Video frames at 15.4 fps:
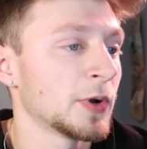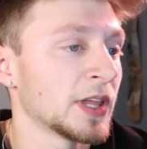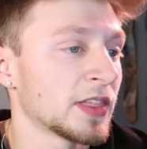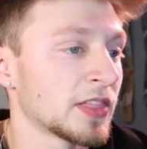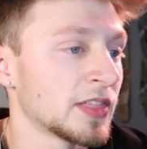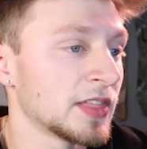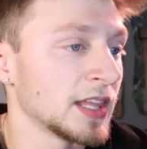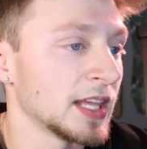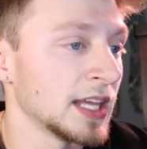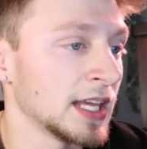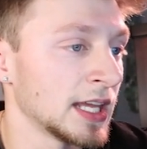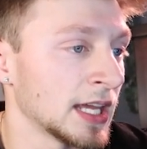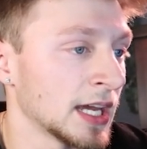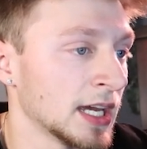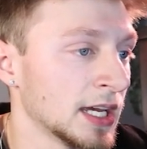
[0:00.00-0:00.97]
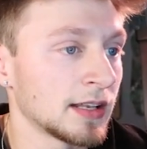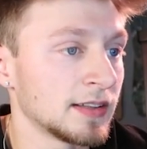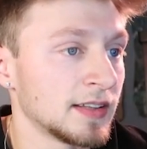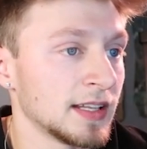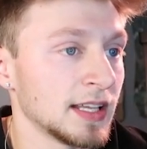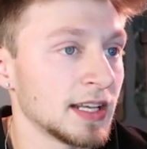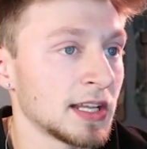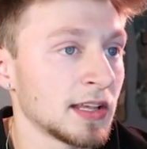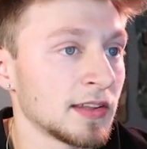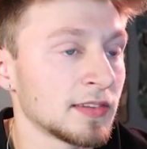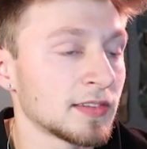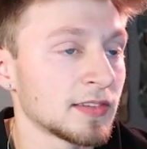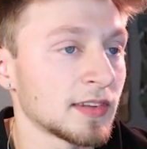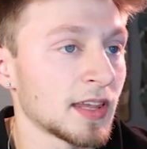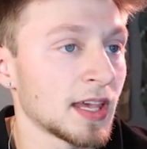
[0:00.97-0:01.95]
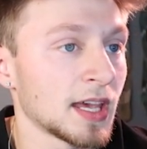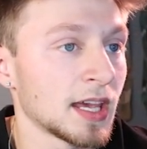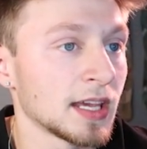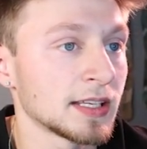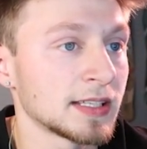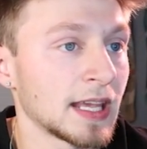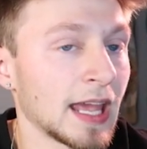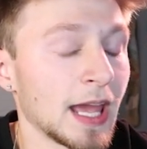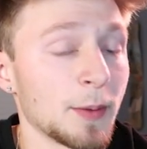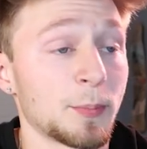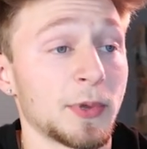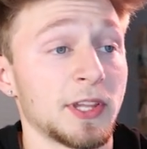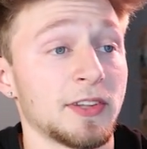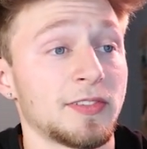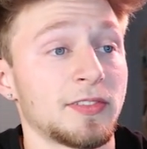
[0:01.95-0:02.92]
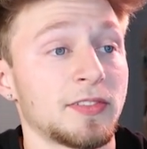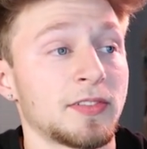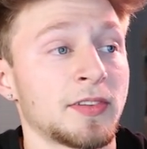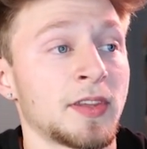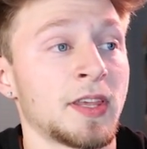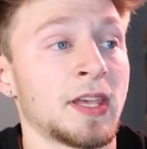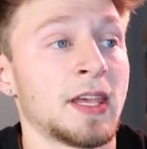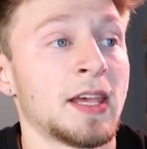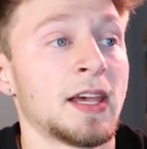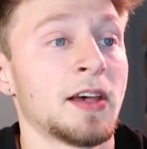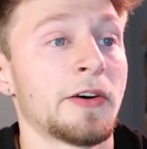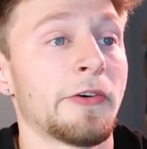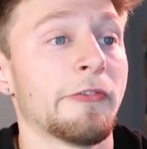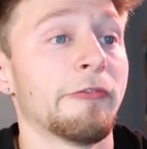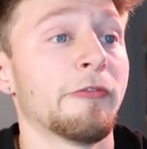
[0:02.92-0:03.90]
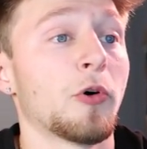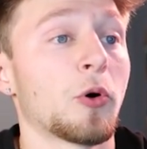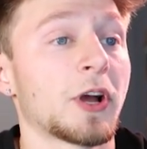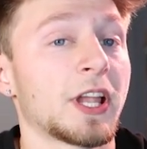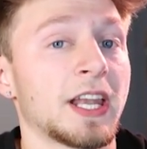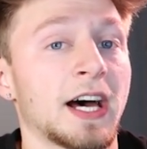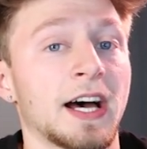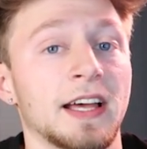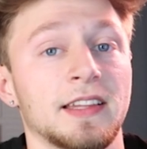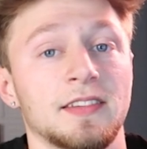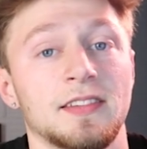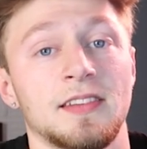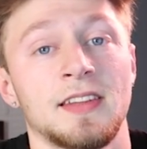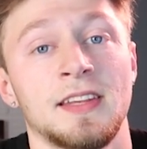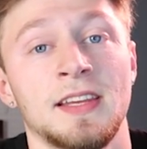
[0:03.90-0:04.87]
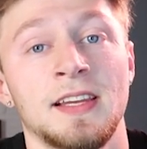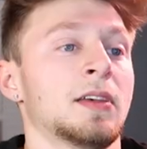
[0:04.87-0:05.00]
with the Adidas Campus Vulcanized.